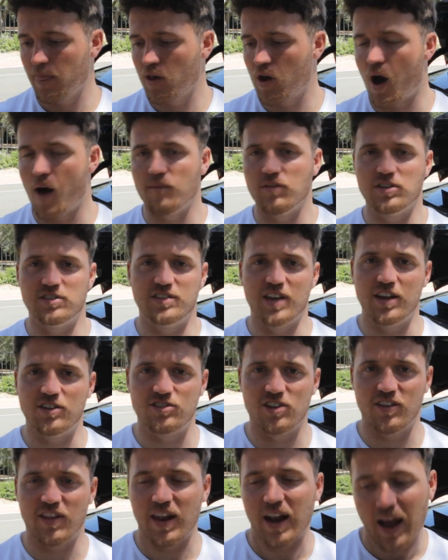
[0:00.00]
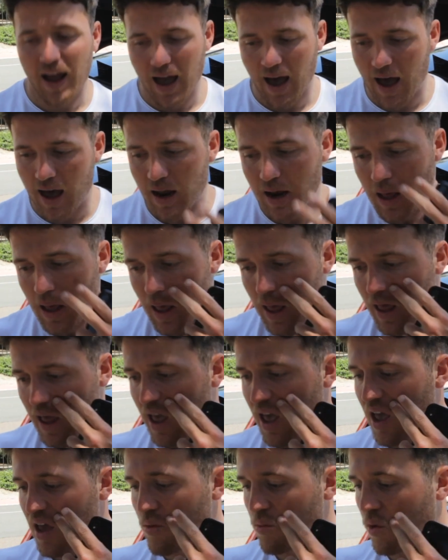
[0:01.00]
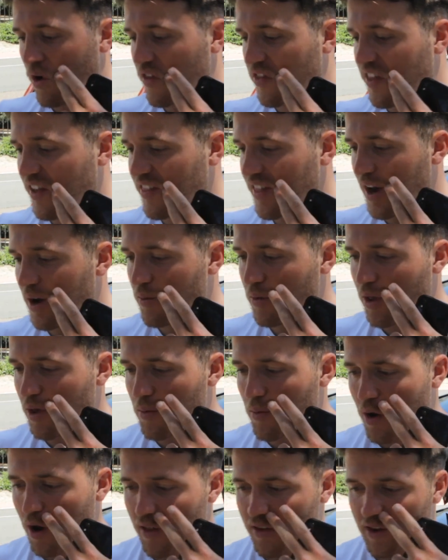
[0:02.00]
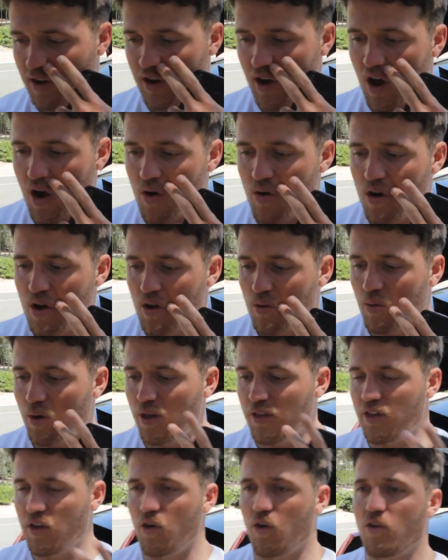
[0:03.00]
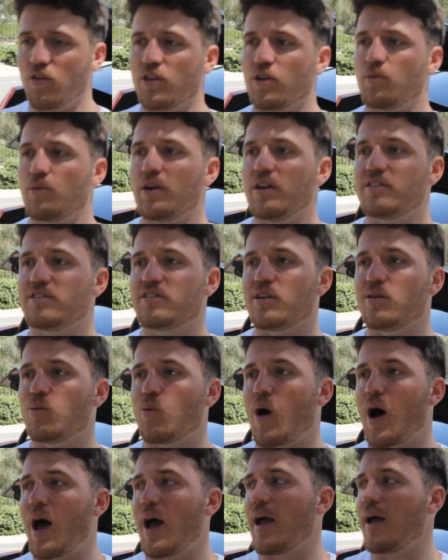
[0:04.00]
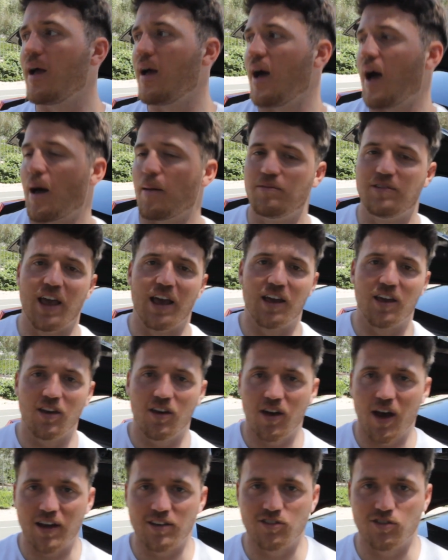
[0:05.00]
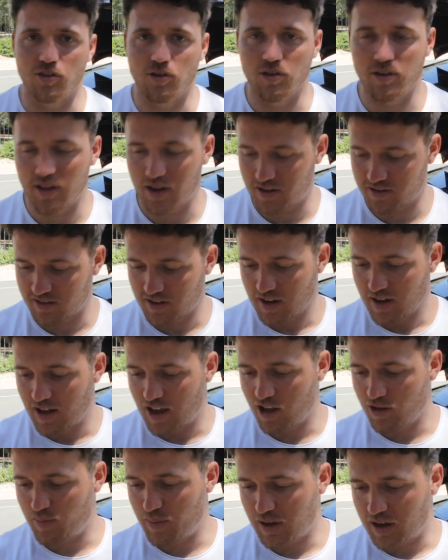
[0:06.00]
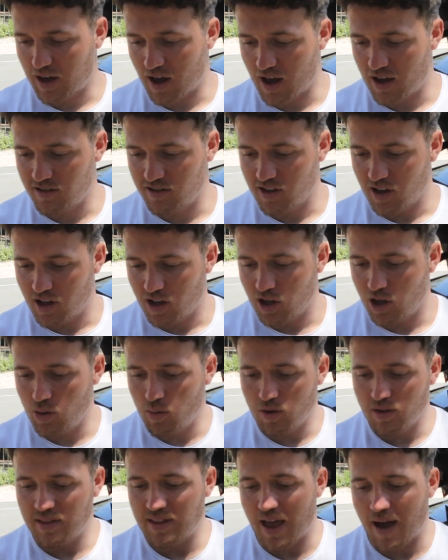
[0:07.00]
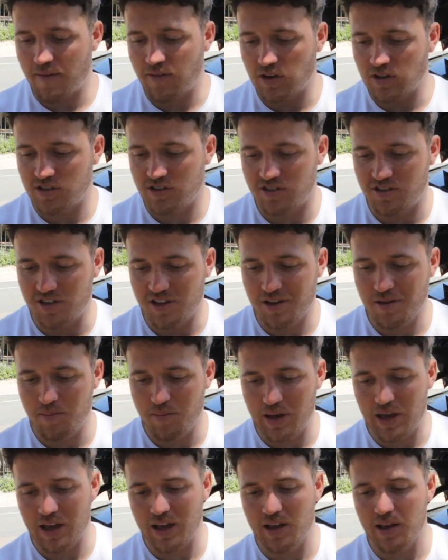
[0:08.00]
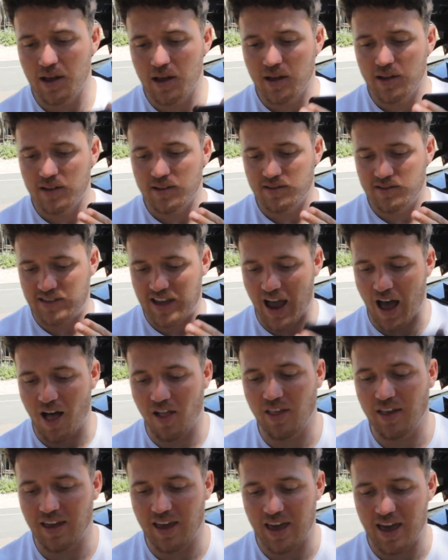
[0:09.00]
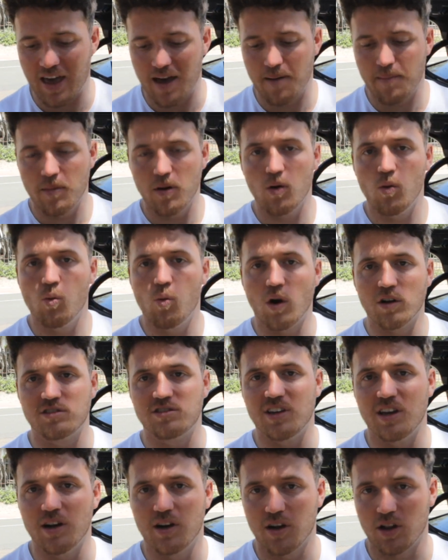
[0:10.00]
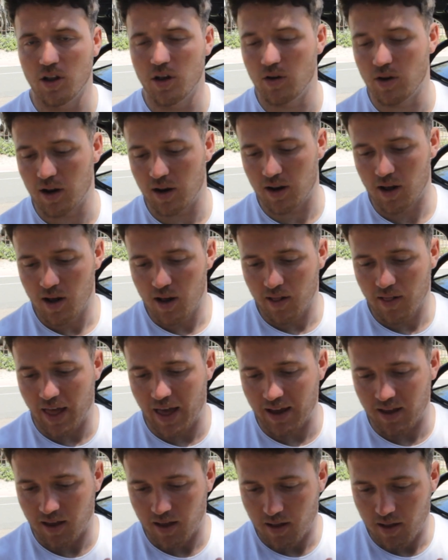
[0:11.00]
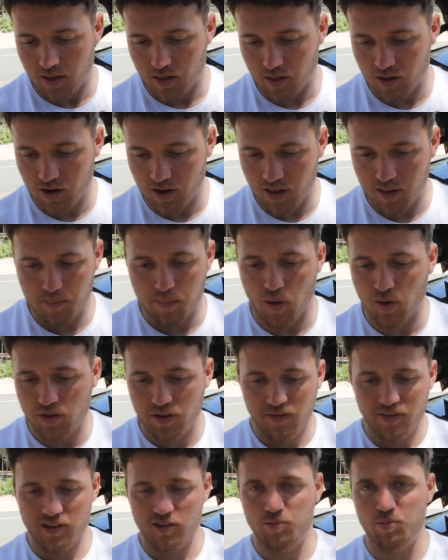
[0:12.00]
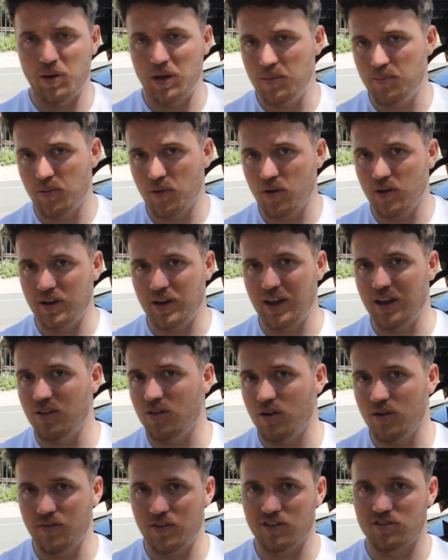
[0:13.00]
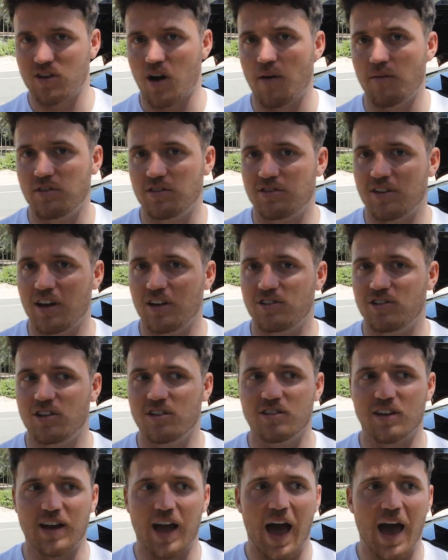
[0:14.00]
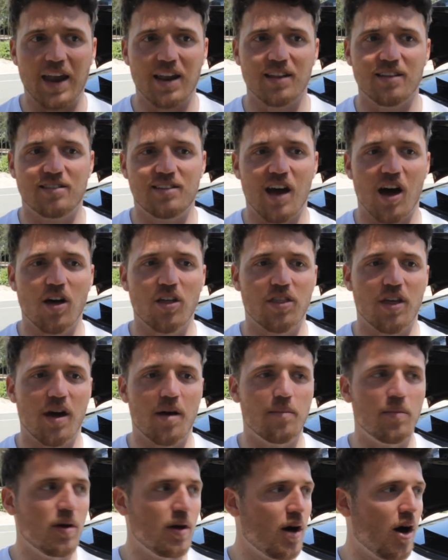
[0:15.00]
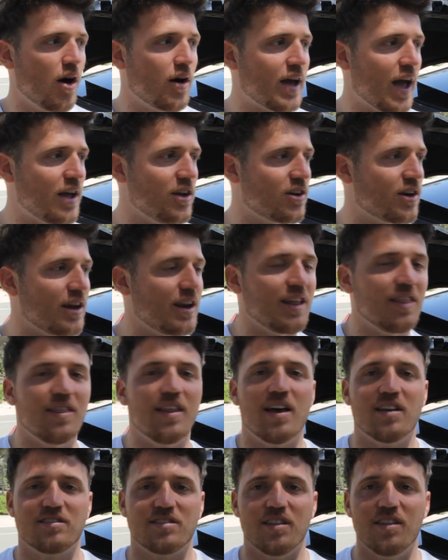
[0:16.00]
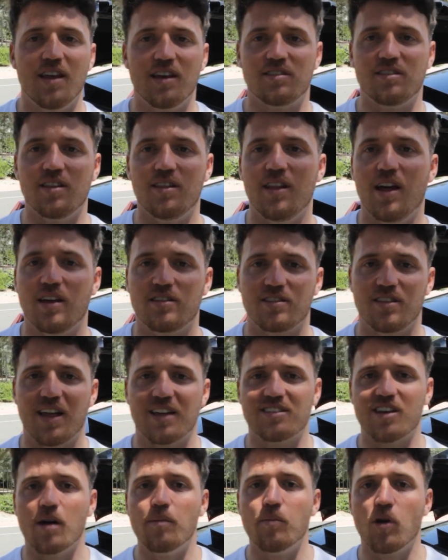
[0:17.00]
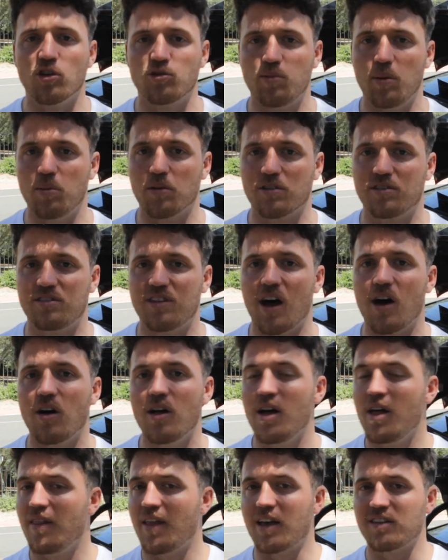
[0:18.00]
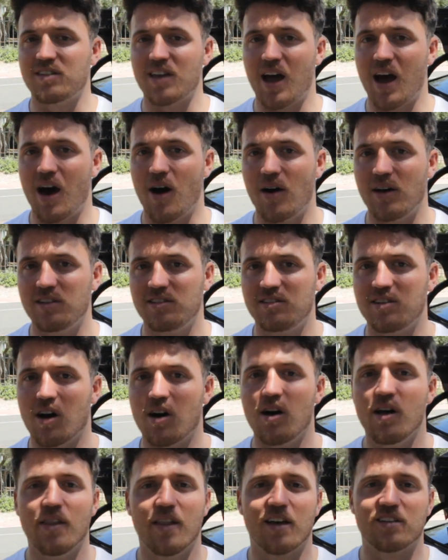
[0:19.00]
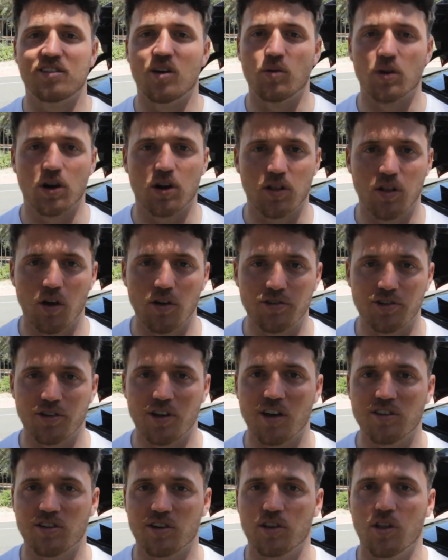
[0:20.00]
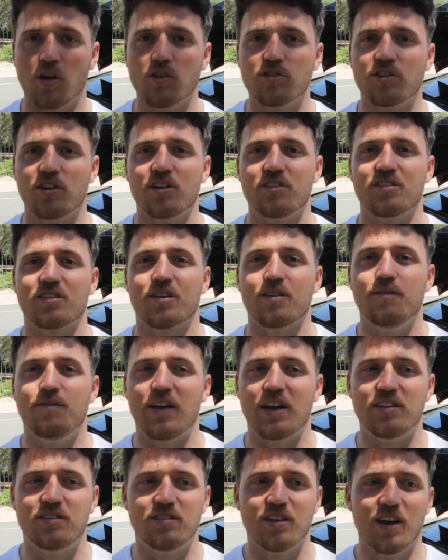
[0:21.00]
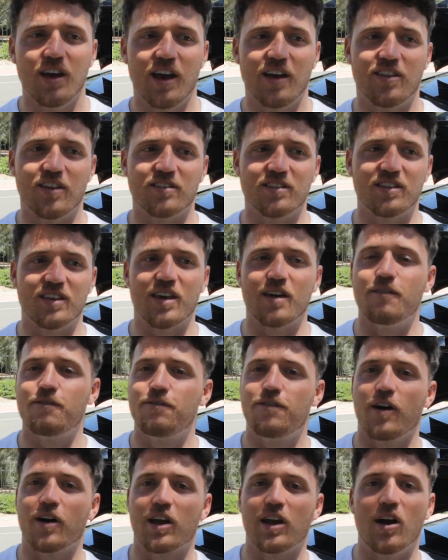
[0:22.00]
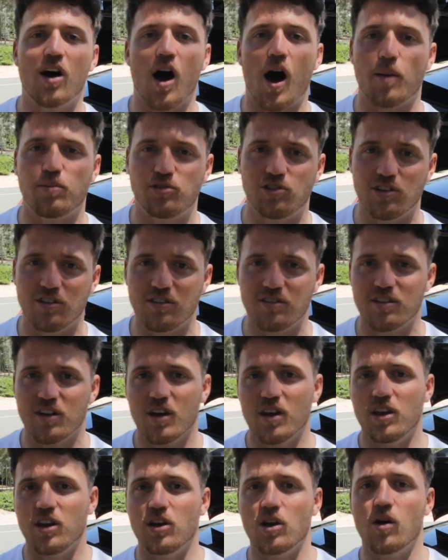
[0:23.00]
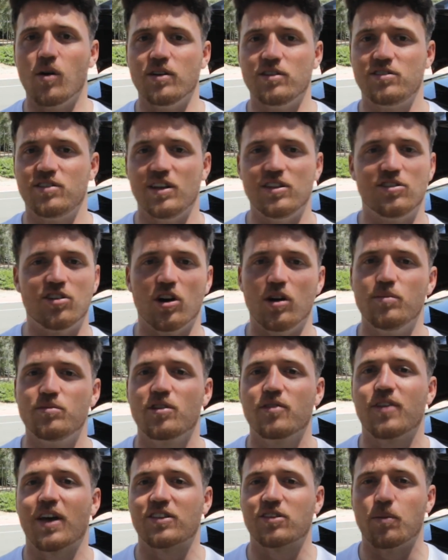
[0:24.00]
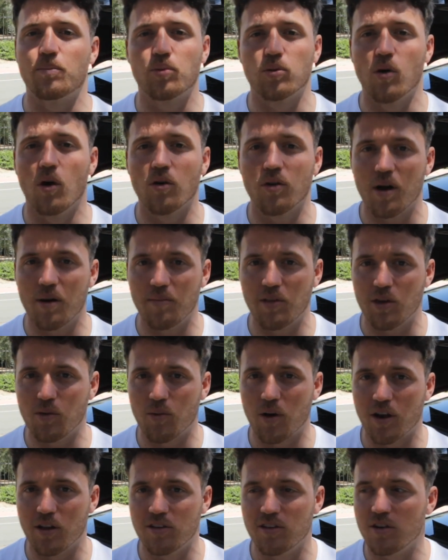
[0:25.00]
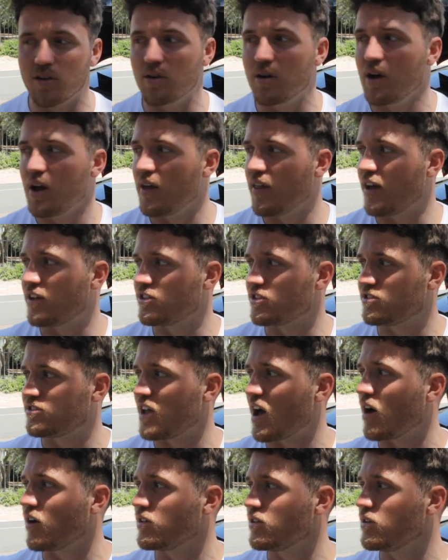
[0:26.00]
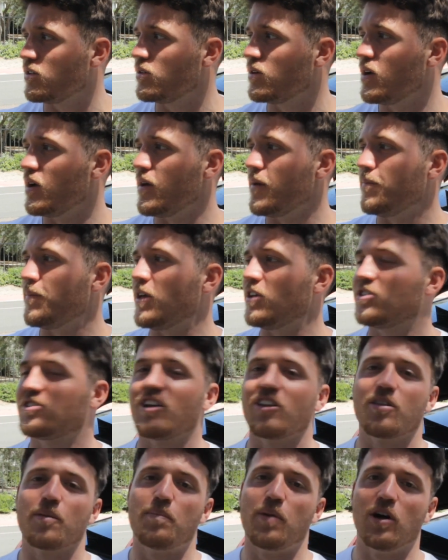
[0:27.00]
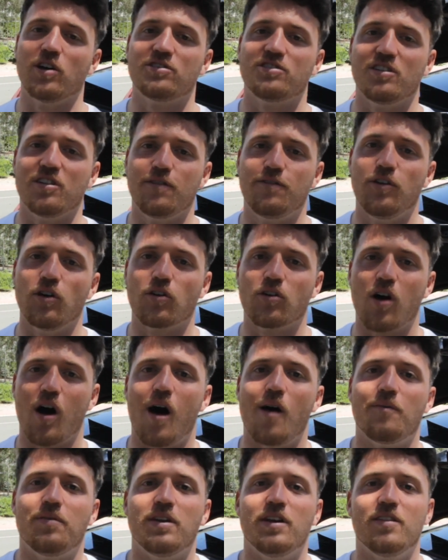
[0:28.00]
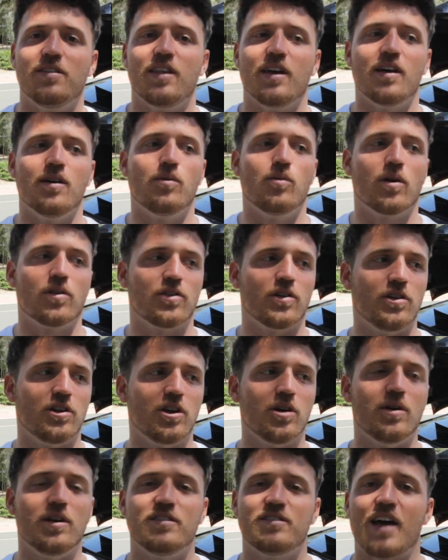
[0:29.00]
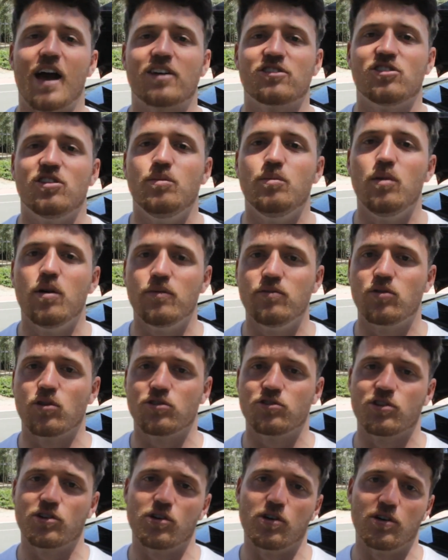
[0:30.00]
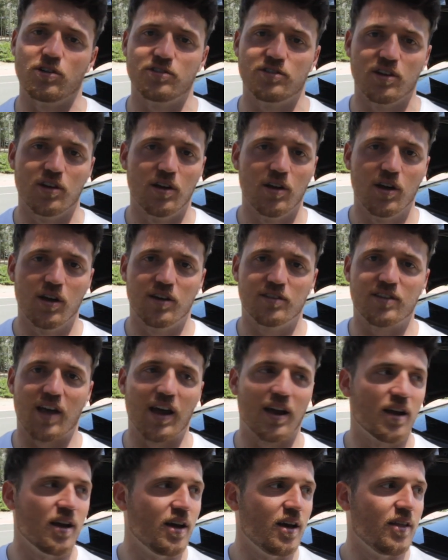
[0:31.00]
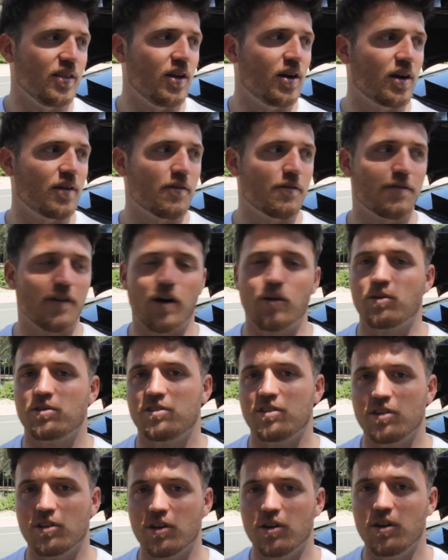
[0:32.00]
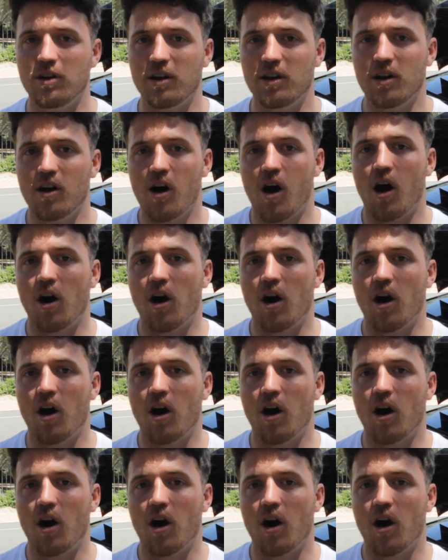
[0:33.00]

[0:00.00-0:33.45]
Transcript: Conversation that I had, and one thing that I really wanted to note, really the only reason why I'm taking you guys through this is because you will never see me telling him what's included. Like, literally both of these people in either of these conversations, like, I didn't tell them, okay, you're getting this and this and this, and that's how most people sell. That's not how I sell. That's not what a closer does. A closer doesn't convince. It doesn't give fucking options. You know, it's in terms of like the program that you want to do. They just tell you, they just get the person to feel confident that what they're doing is actually going to move them towards their goals. It's like, they don't give a fuck what's included.